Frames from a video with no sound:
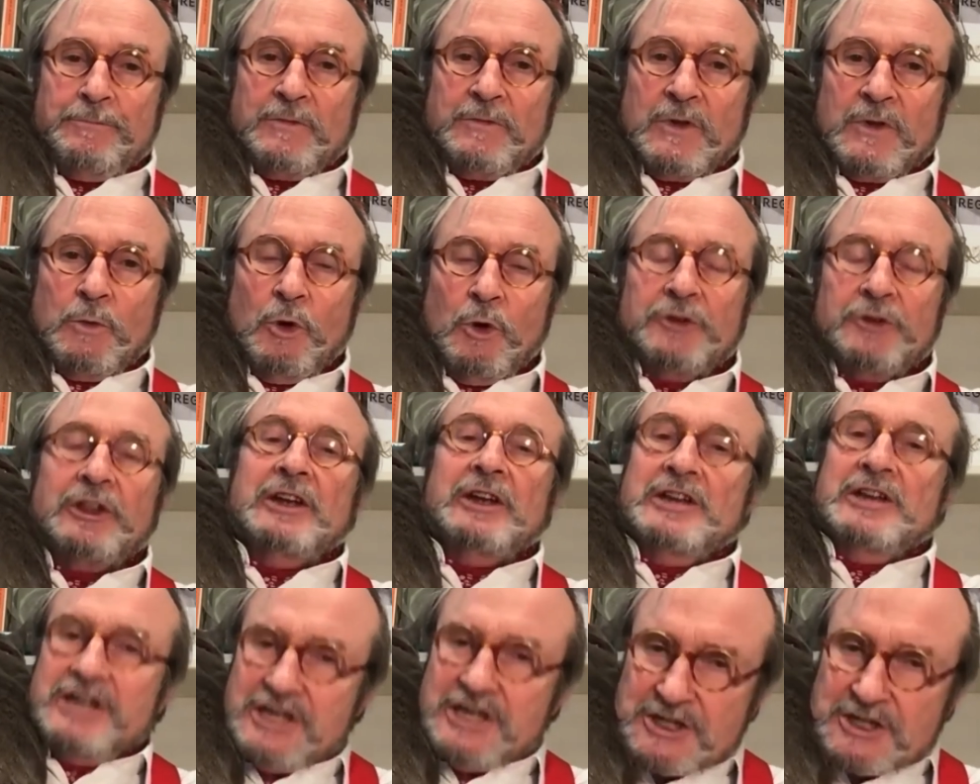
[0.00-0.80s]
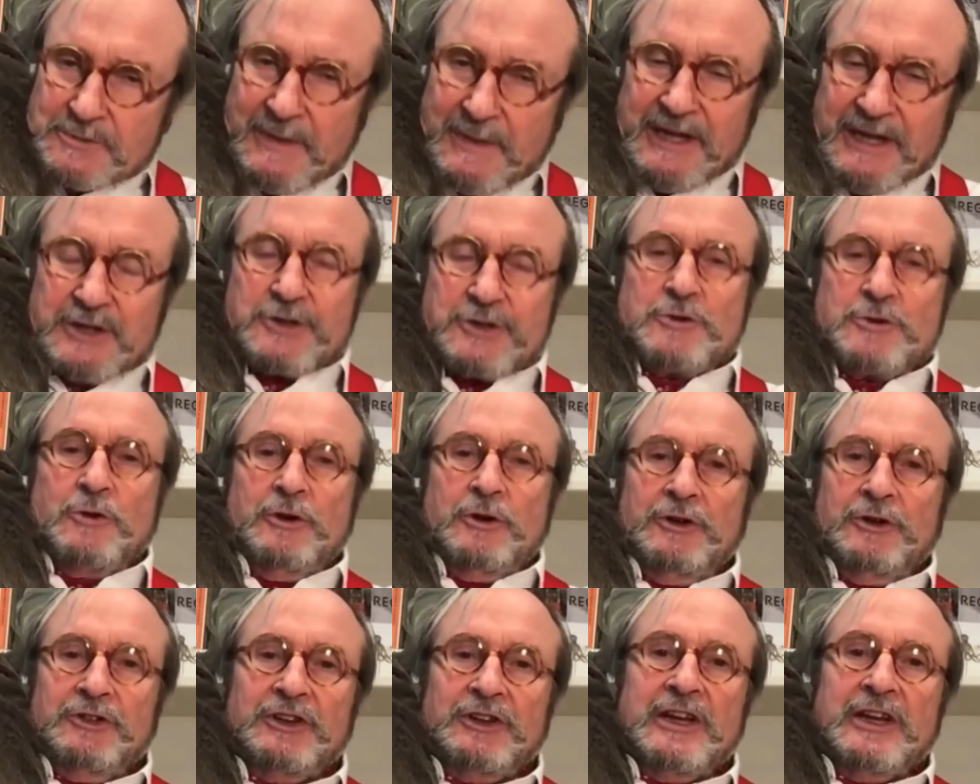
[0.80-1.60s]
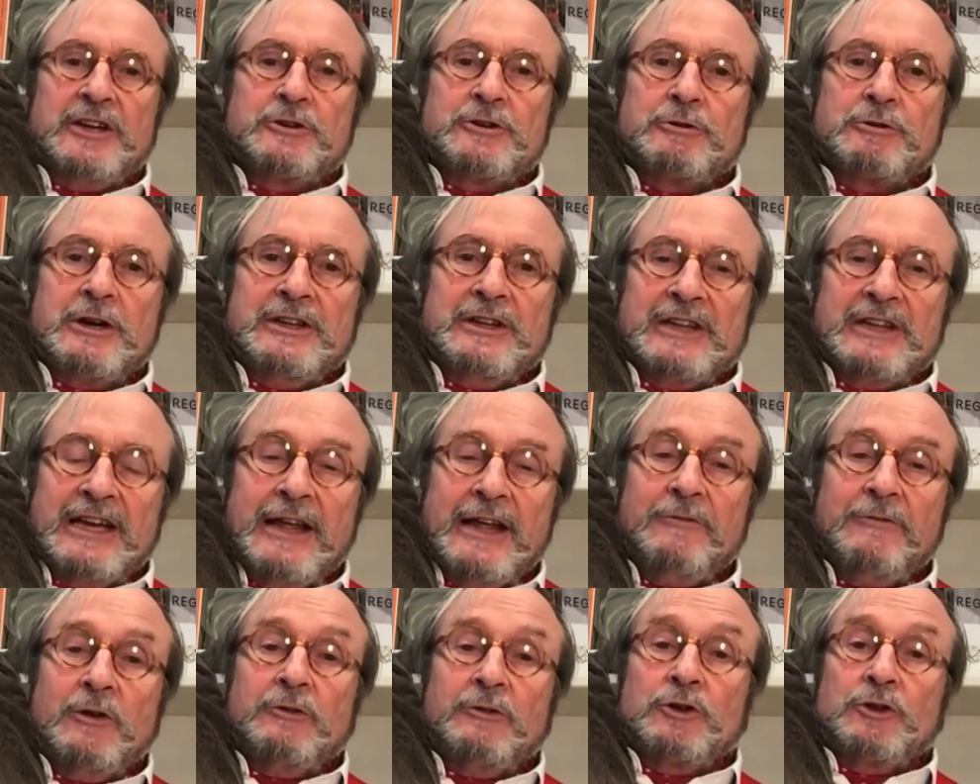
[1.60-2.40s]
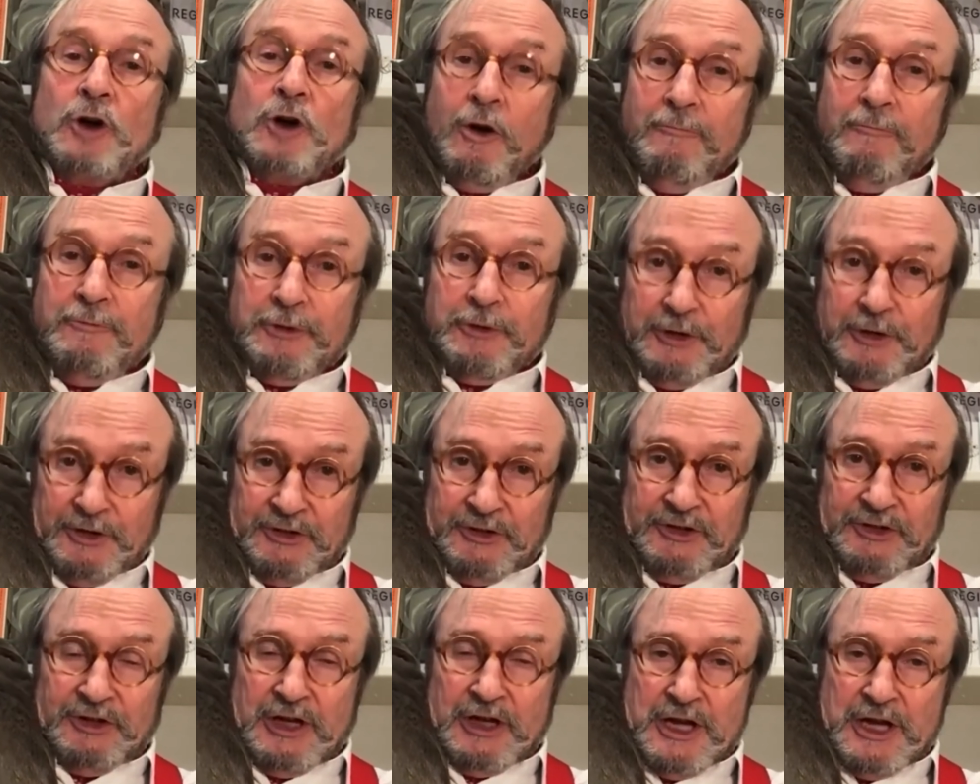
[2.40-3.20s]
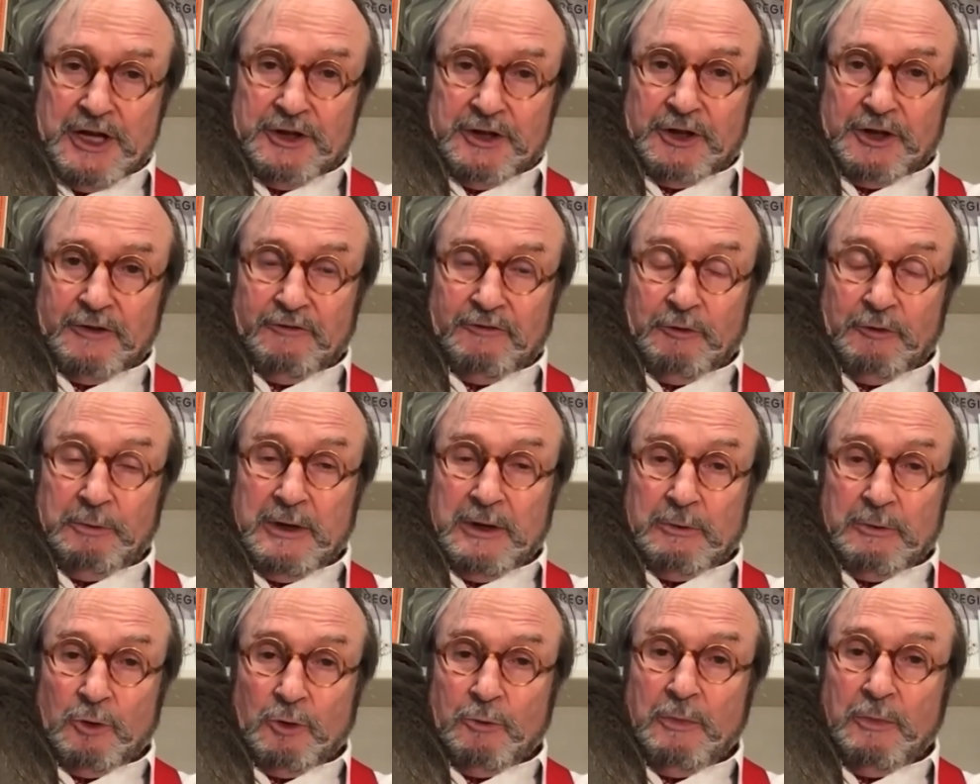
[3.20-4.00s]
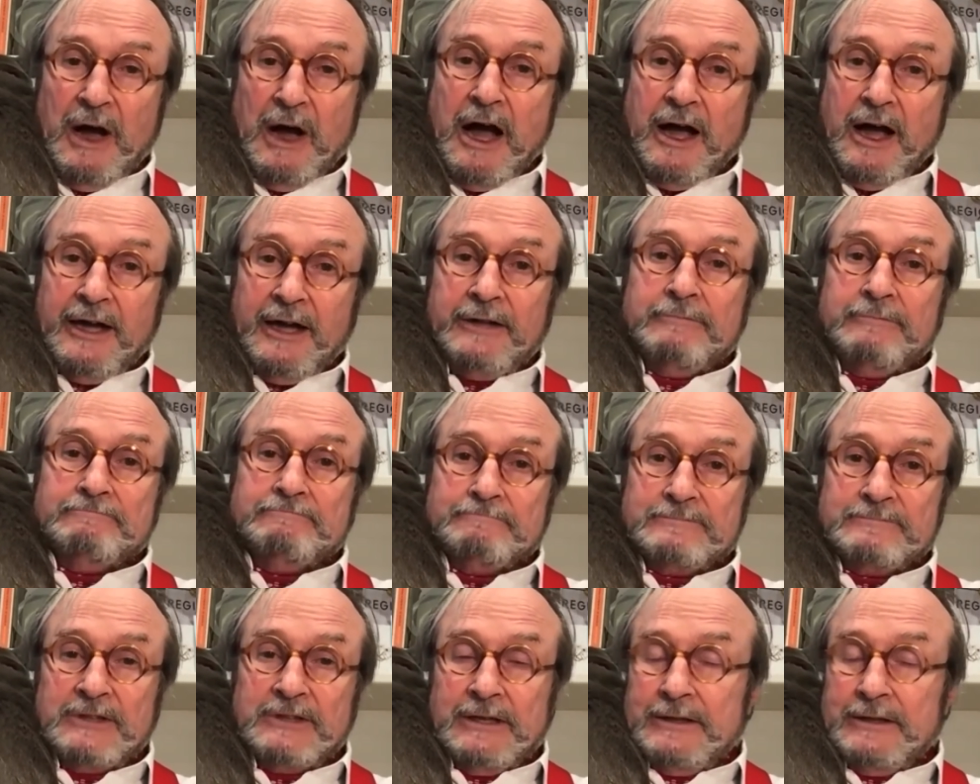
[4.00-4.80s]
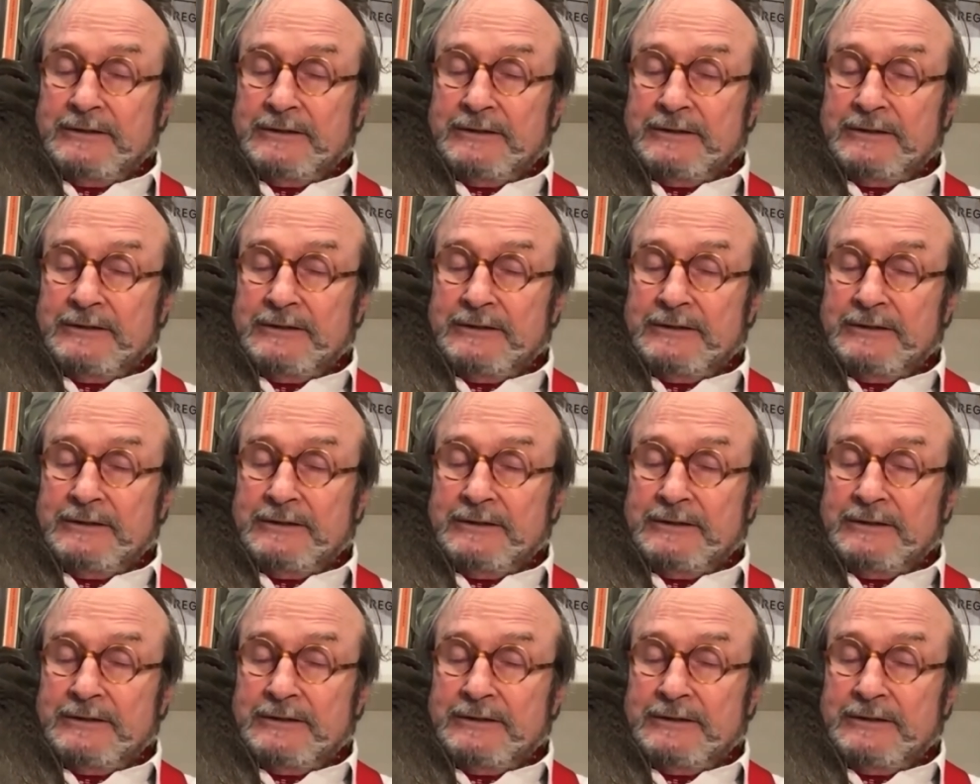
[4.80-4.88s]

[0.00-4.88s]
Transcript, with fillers: What they need to make sure is they create the level of confidence that for people buying you know,